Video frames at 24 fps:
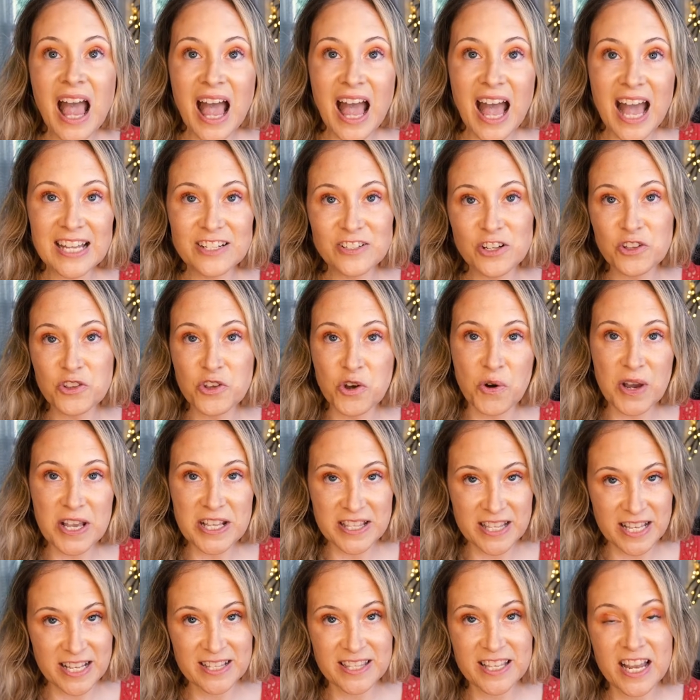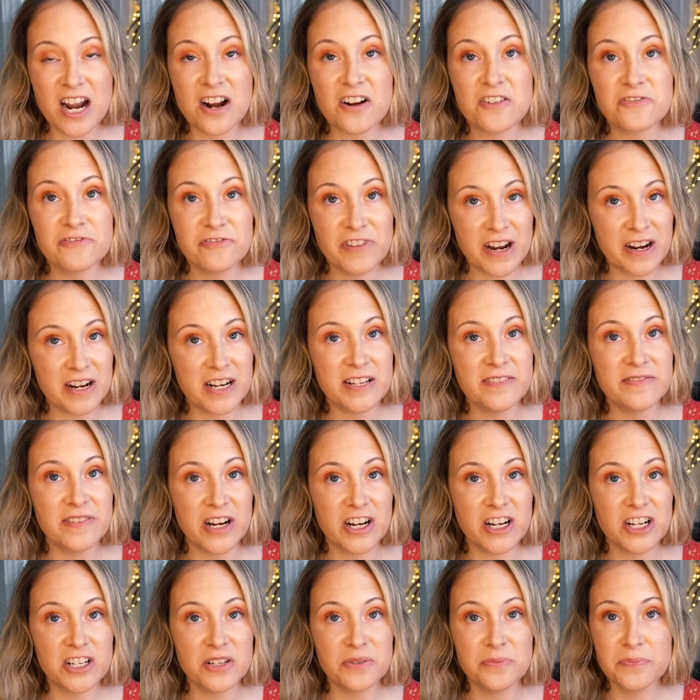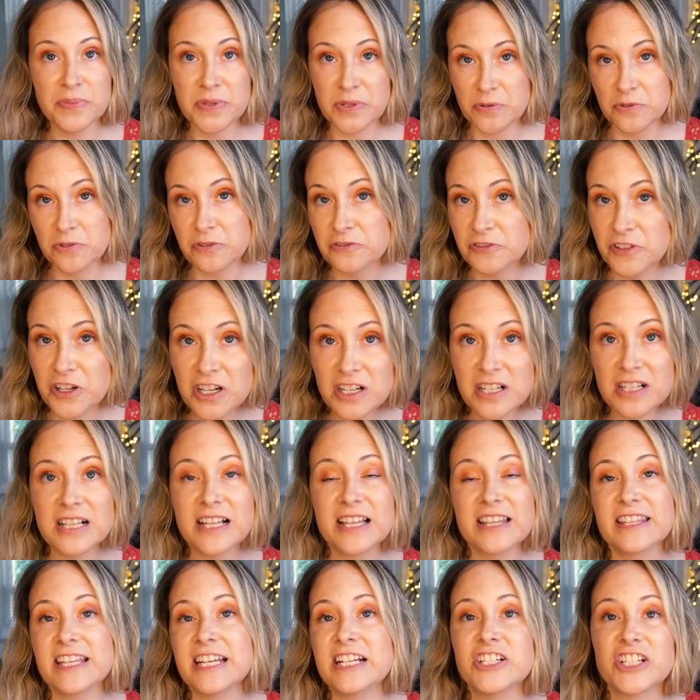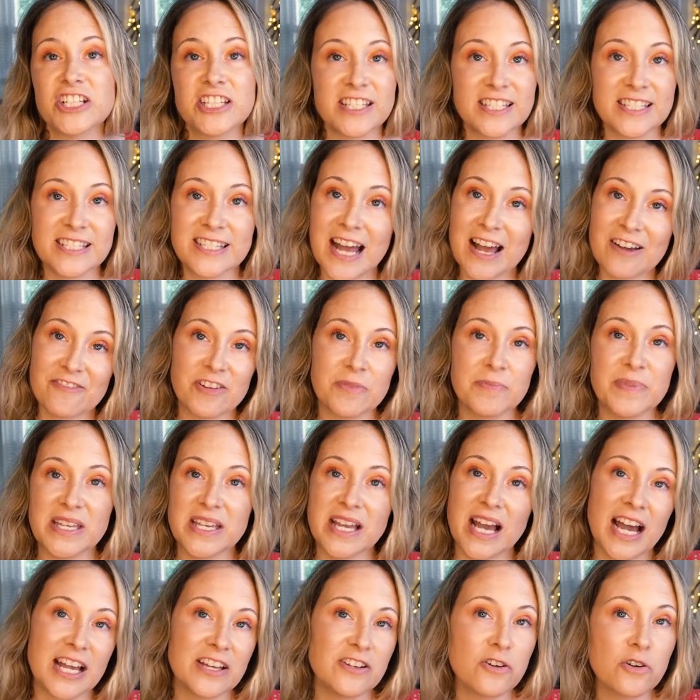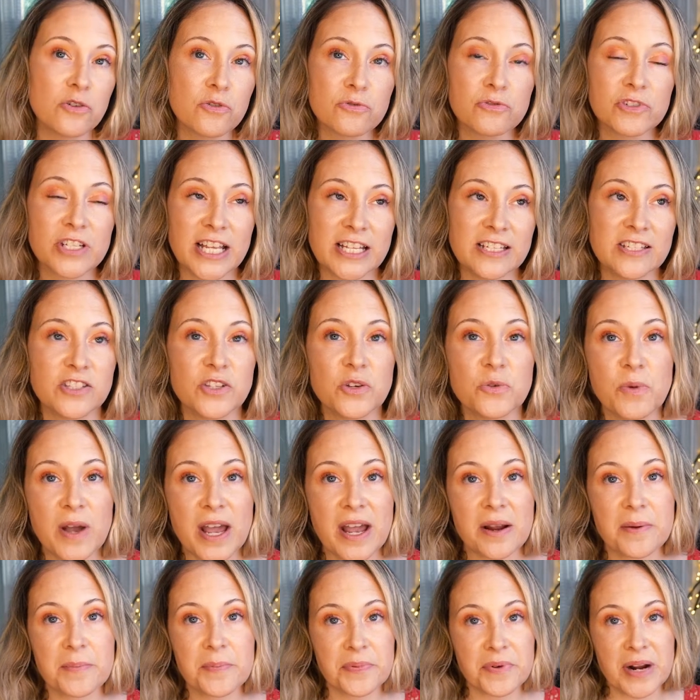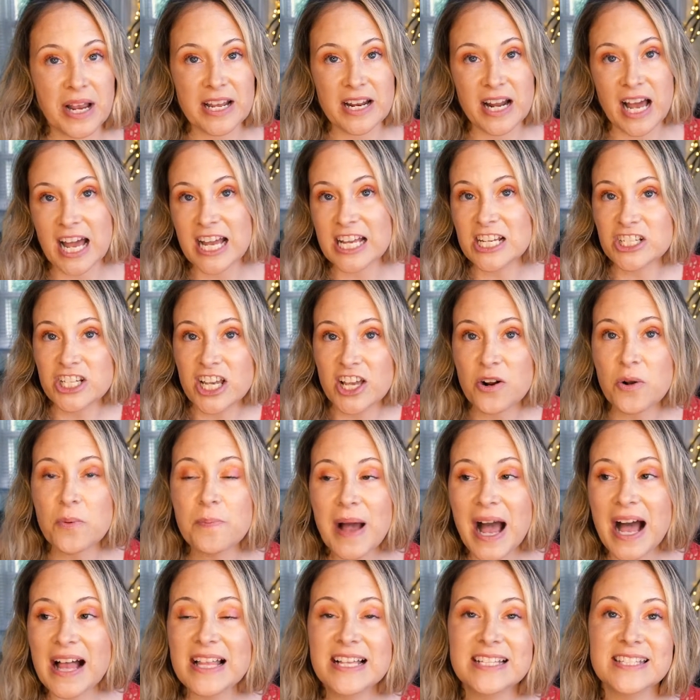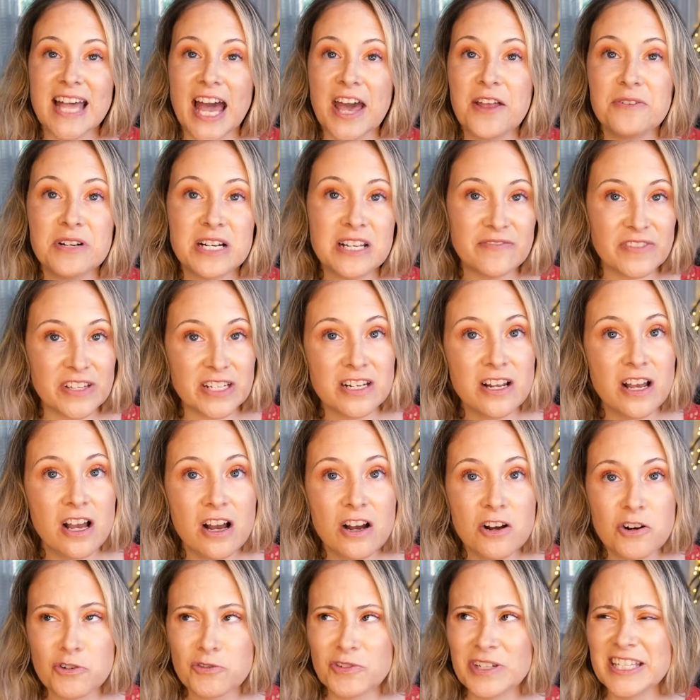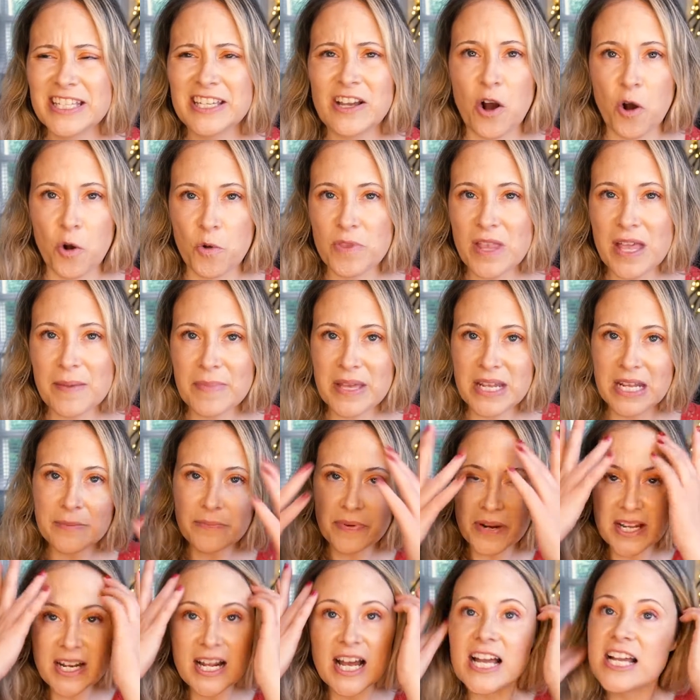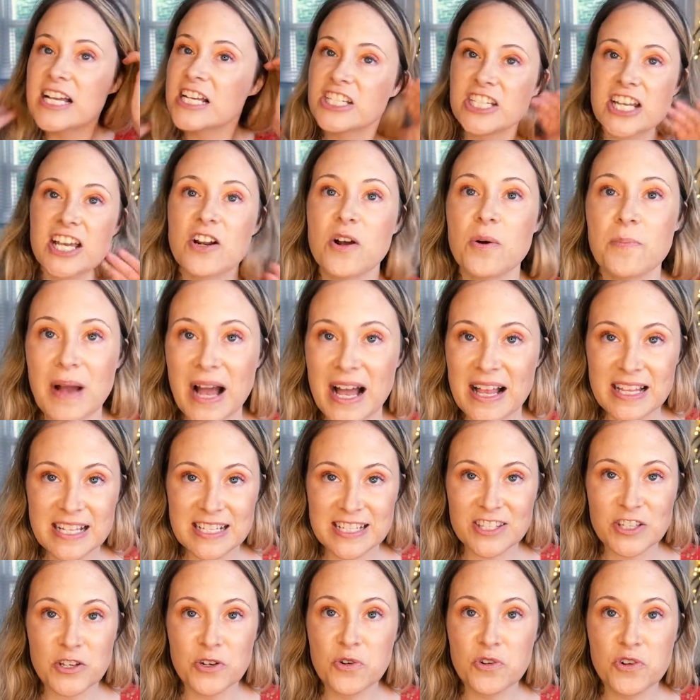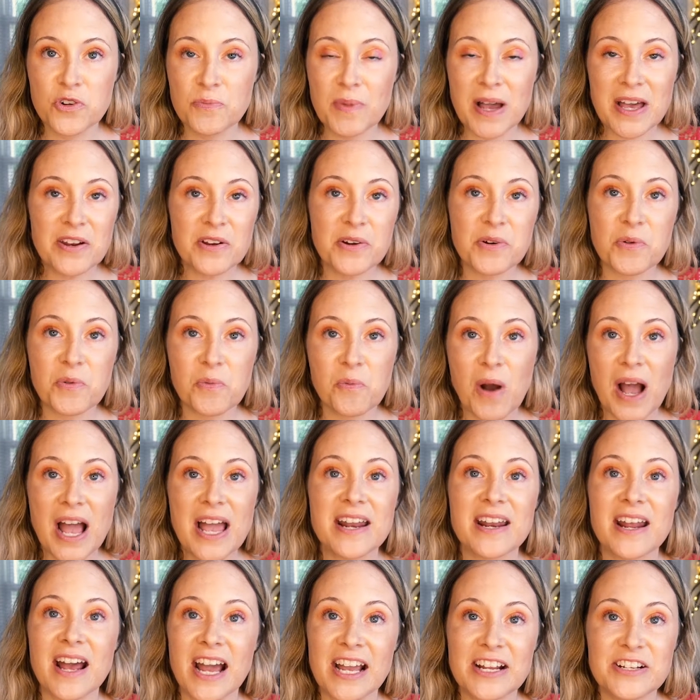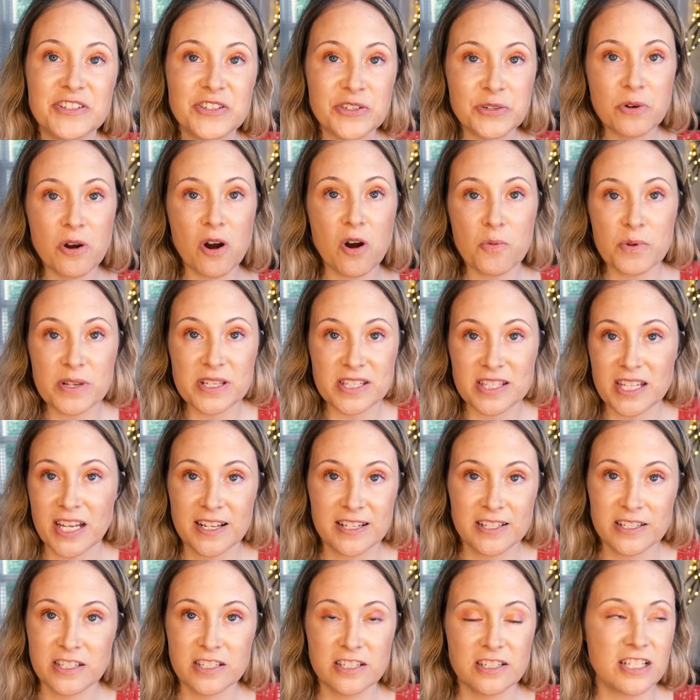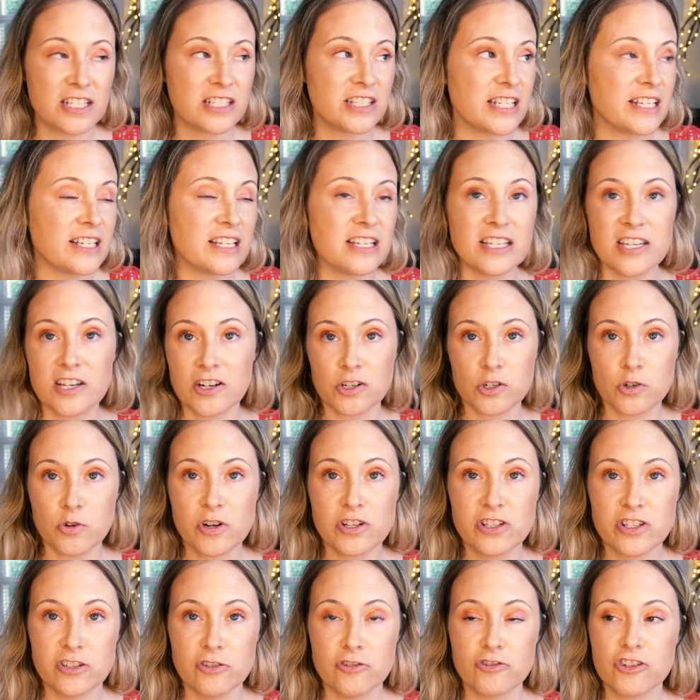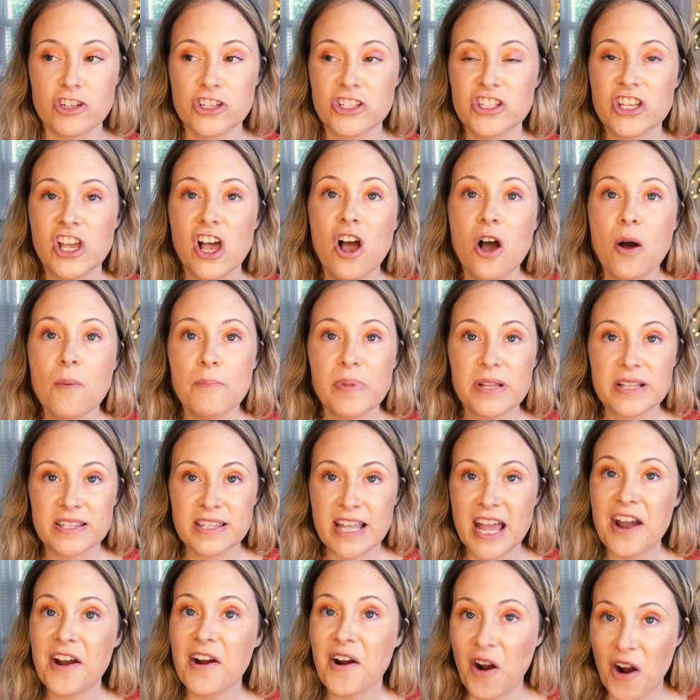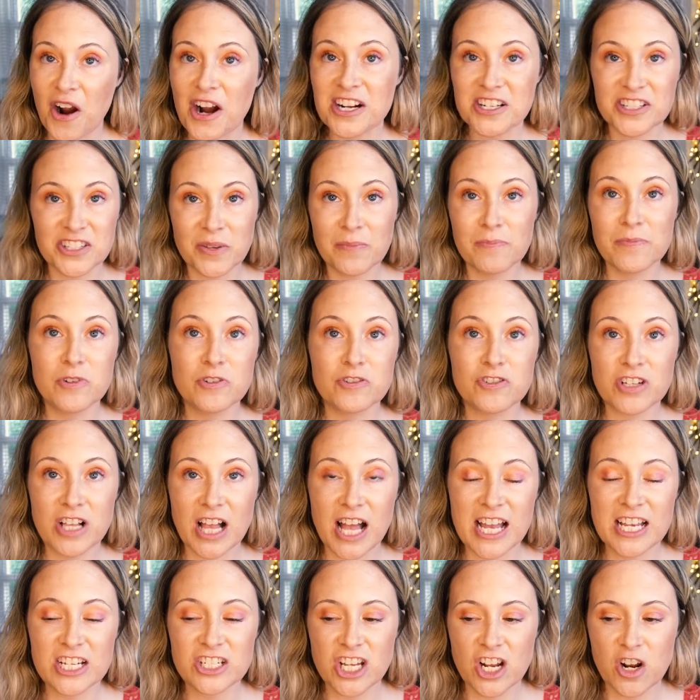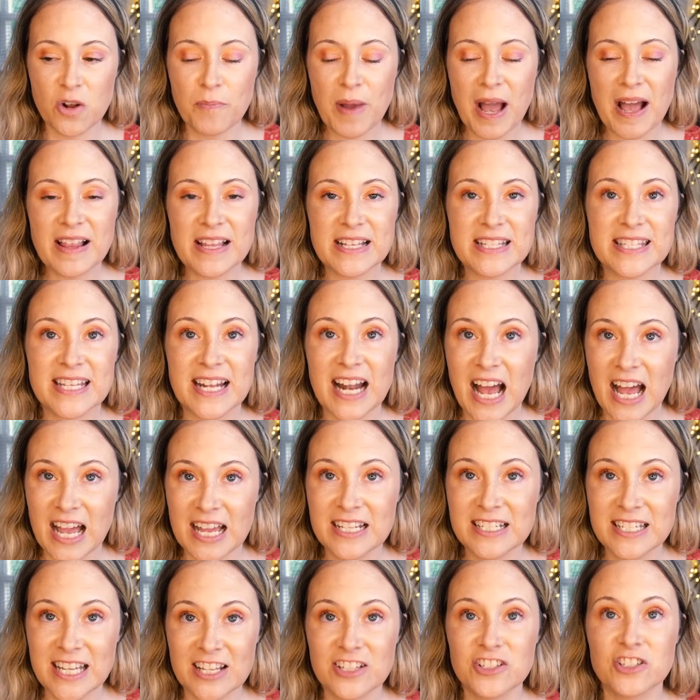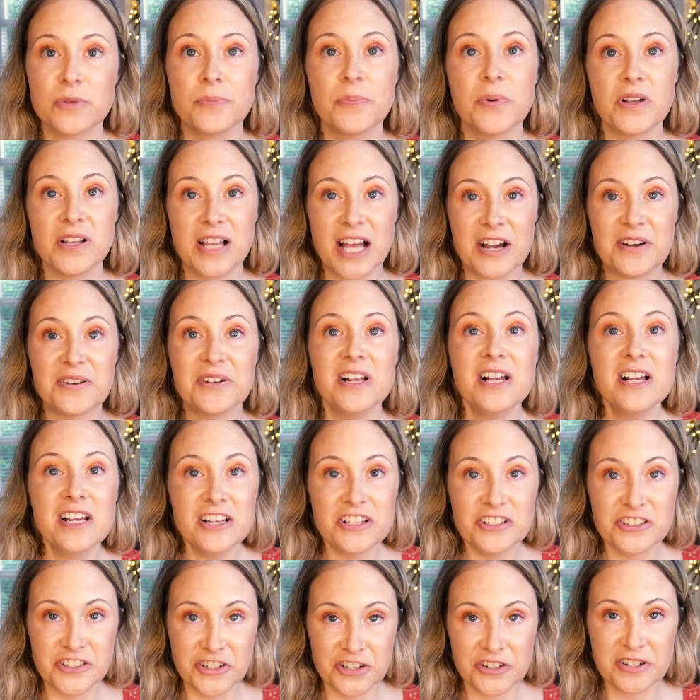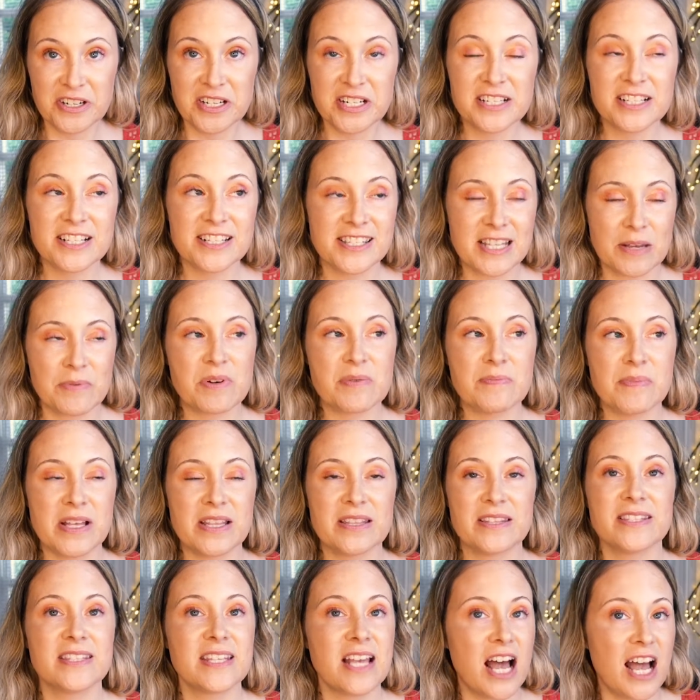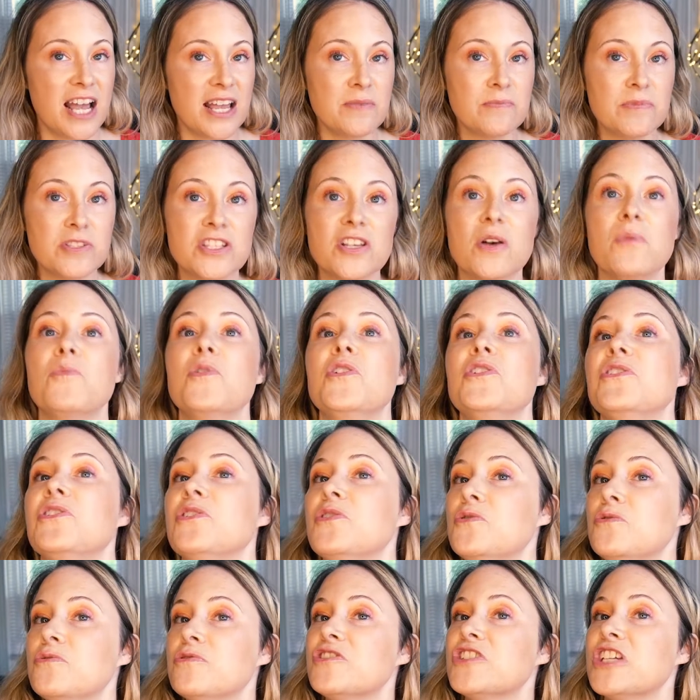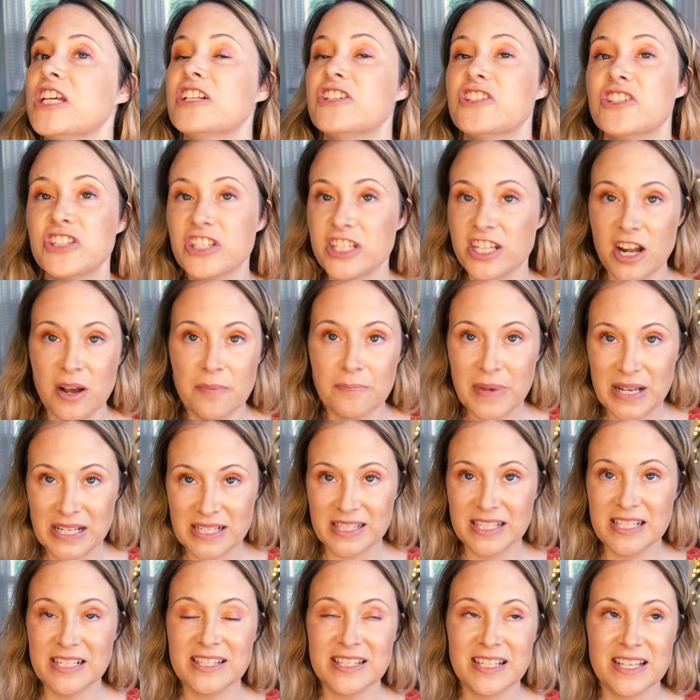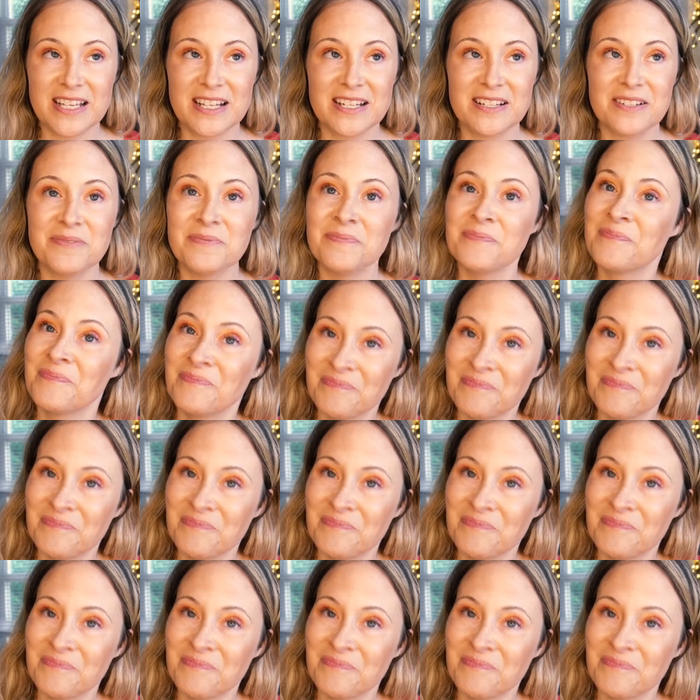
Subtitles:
and although I think they're very, very beautiful, they're just not for me. I don't tend to wear bright eyeshadow palettes. I don't even really own that many bright eyeshadow palettes, so no matter what, I do always tend to just like gear towards the neutrals, but there are some neutral eyeshadow palettes that I tend to pull out during the summer months. I am someone who changes it up by season.